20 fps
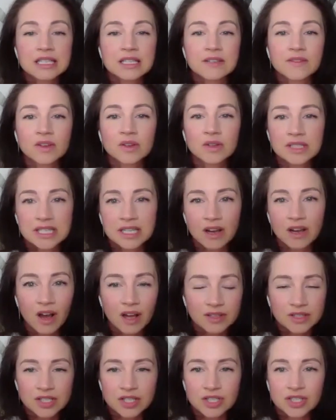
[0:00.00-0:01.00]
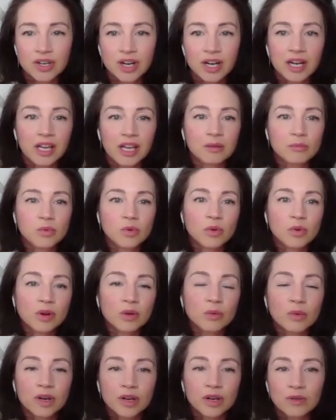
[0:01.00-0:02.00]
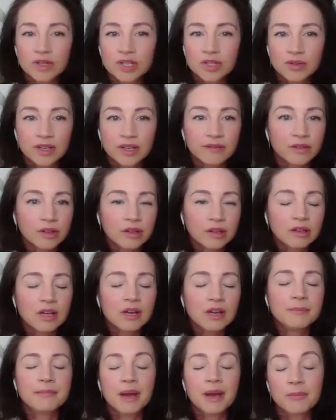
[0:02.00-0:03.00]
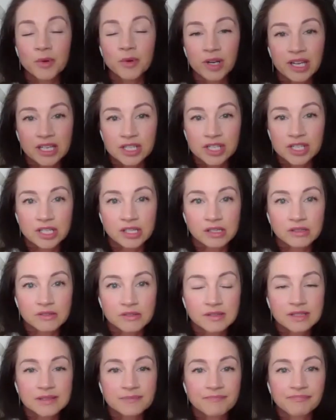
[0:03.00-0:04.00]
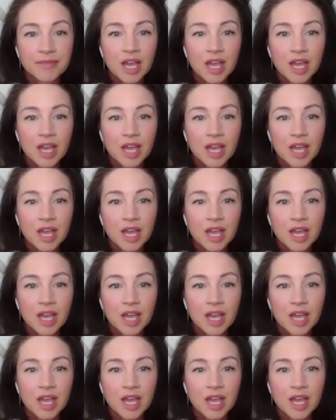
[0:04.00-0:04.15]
difficulty concentrating, poor word retrieval, memory issues,